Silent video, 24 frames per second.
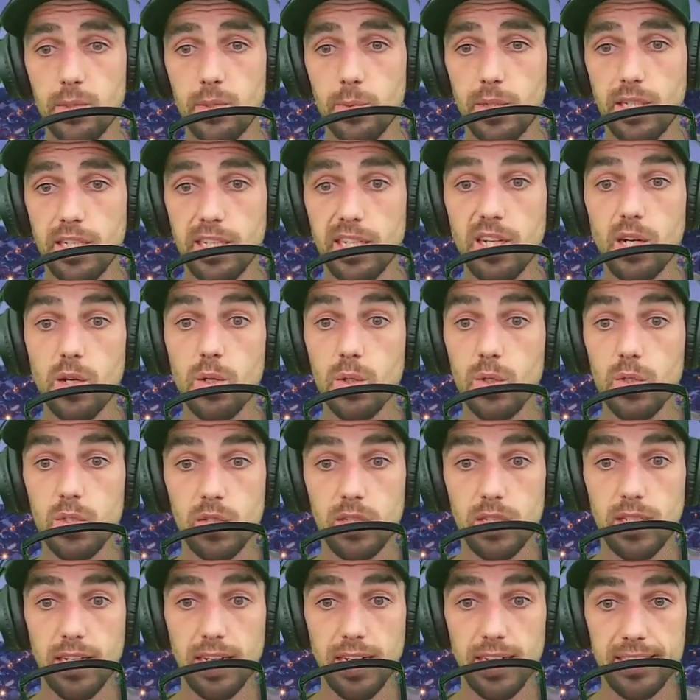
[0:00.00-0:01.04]
get closer to
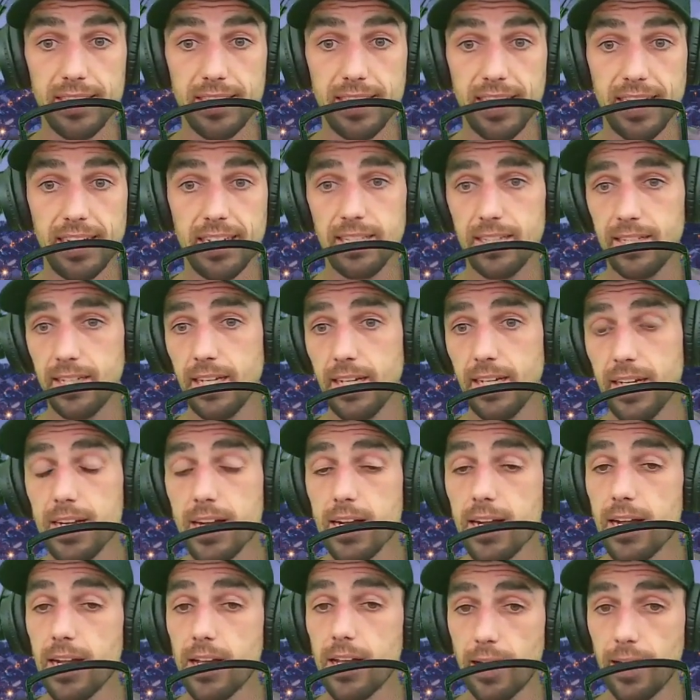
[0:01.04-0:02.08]
that date.
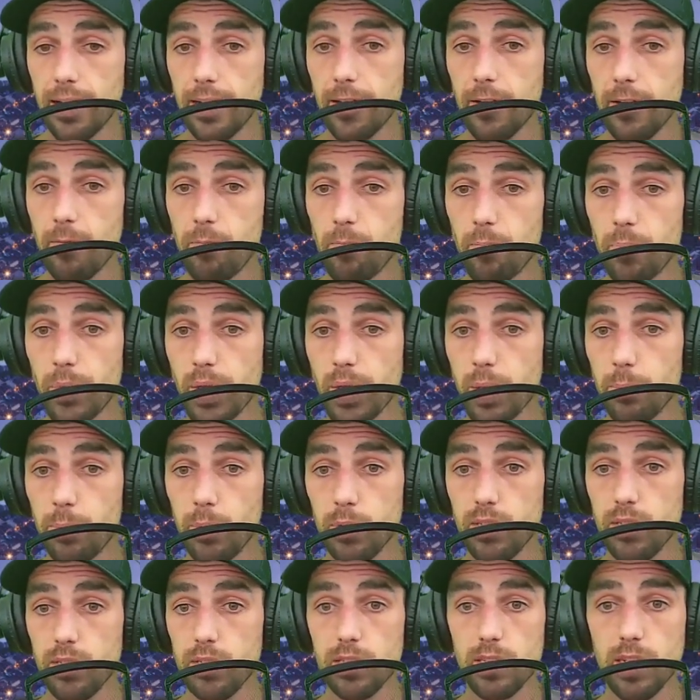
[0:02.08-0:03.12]
Um, but
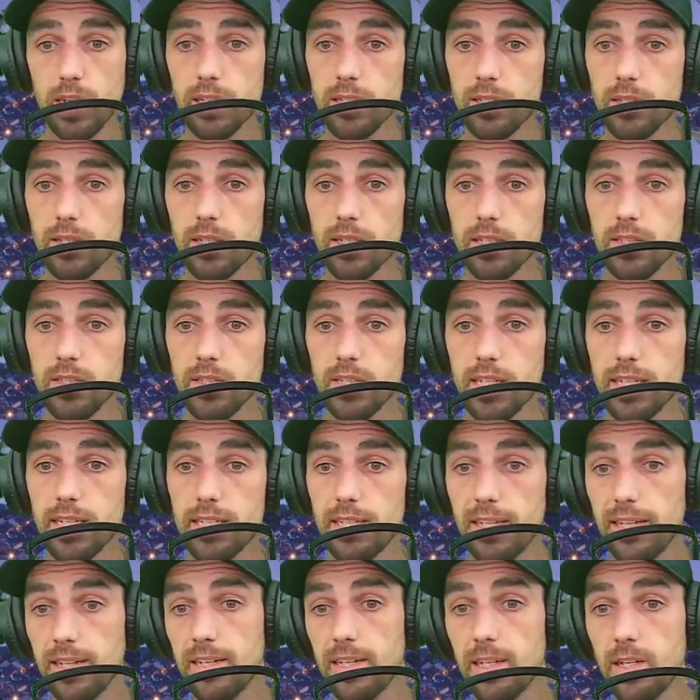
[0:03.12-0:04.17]
this doctor has uh,
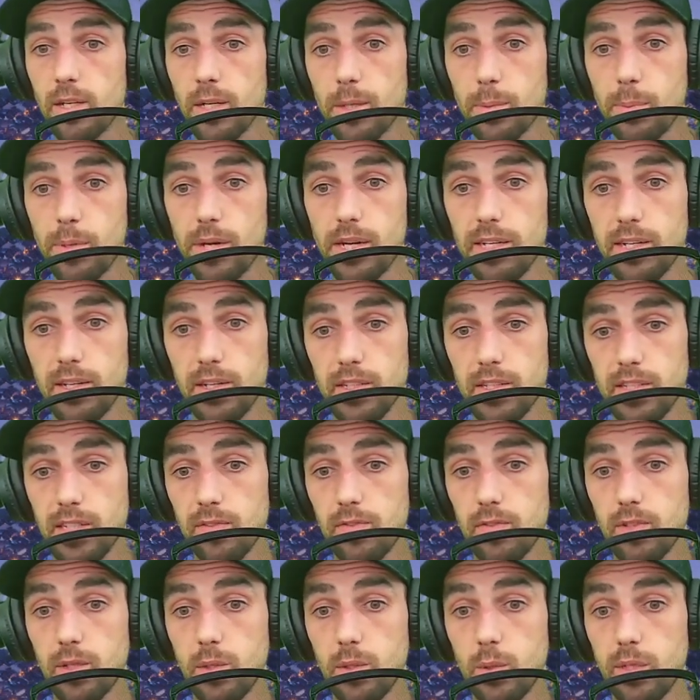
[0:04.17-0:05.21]
taken it upon herself to
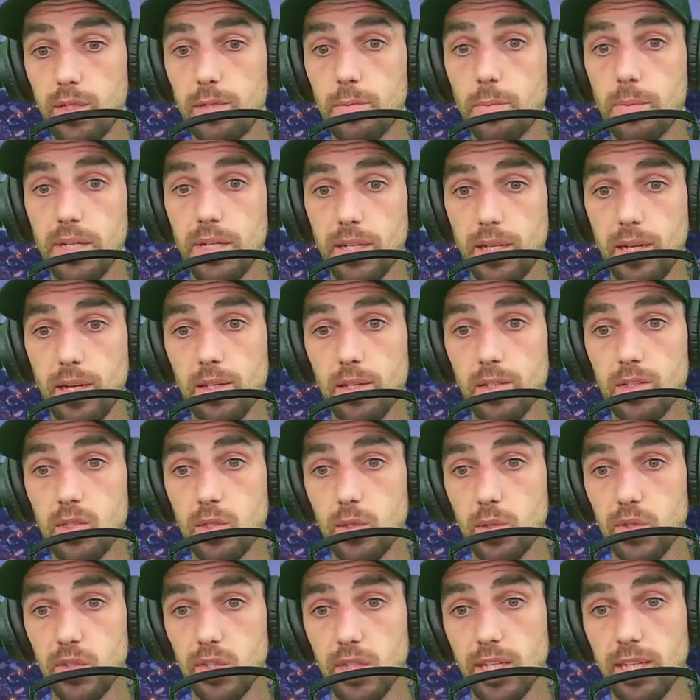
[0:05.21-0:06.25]
quit the medical
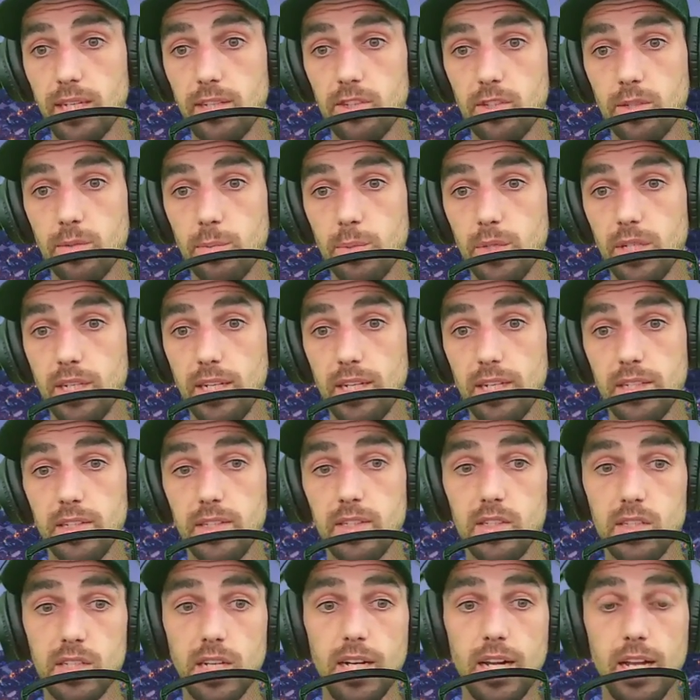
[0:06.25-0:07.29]
association because
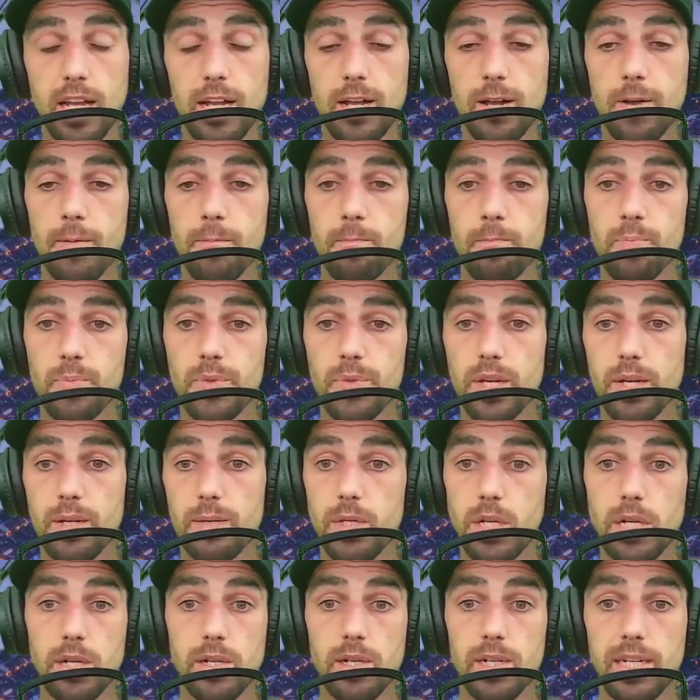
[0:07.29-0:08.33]
they're, they're
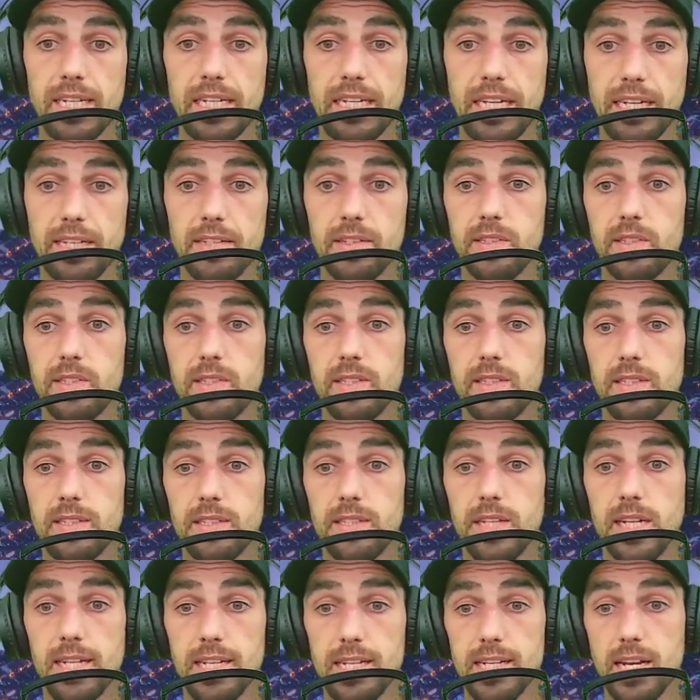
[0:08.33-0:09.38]
against the
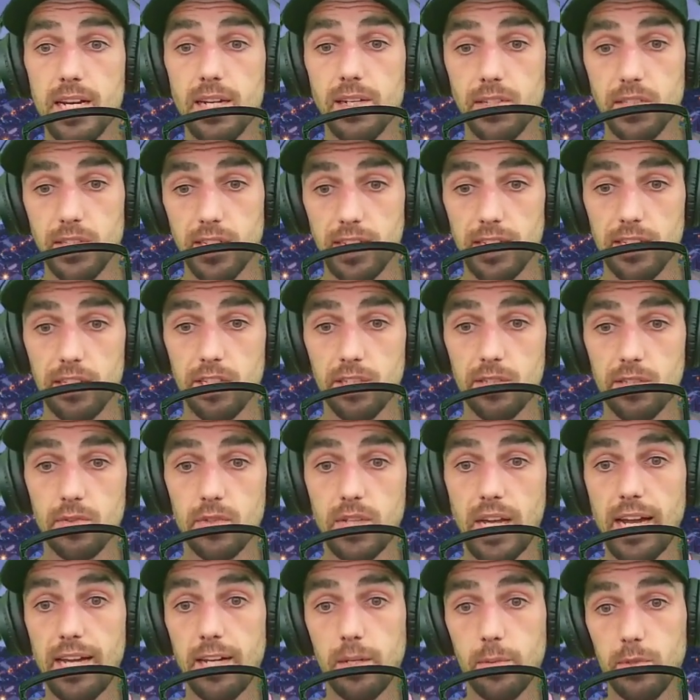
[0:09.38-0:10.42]
legalization of
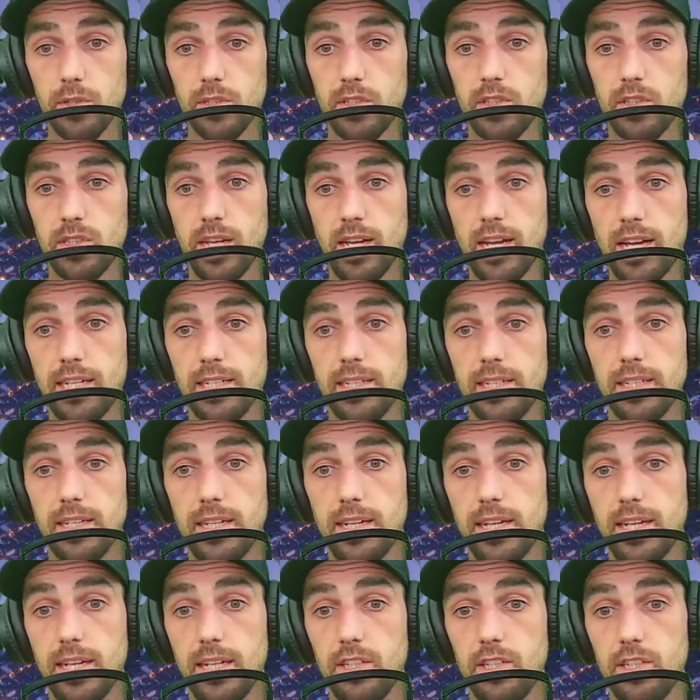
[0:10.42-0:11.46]
cannabis and uh,
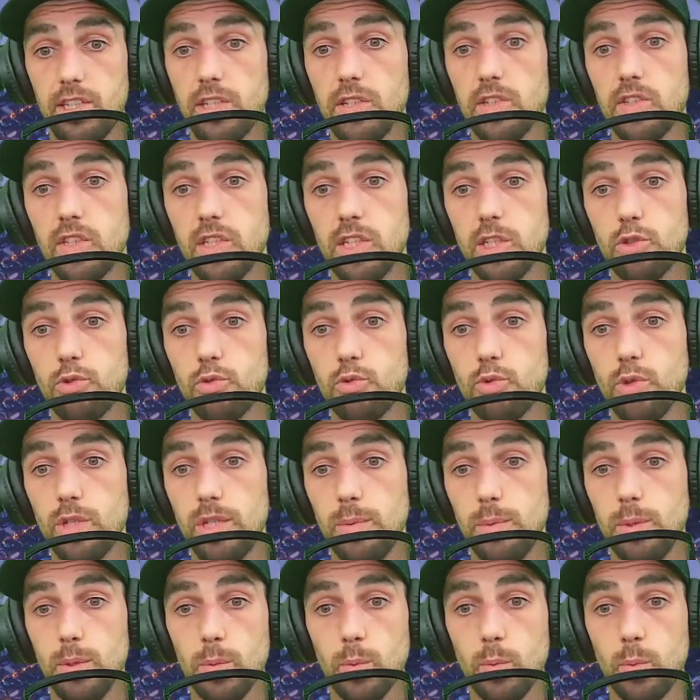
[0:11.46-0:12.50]
she doesn't agree with
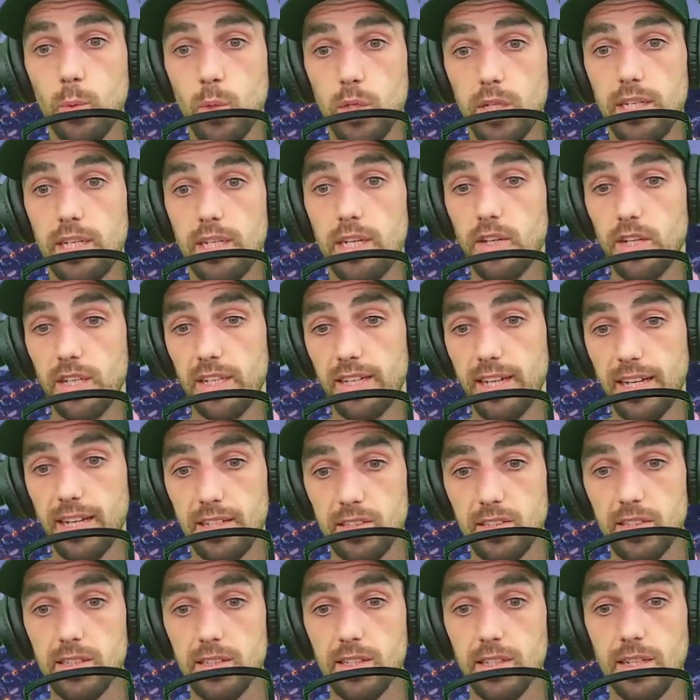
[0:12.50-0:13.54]
why they're against
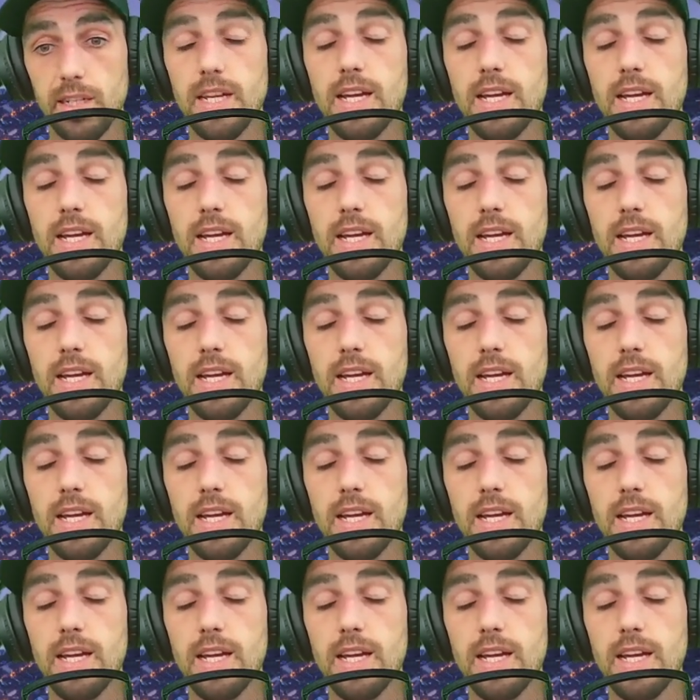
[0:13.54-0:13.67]
it.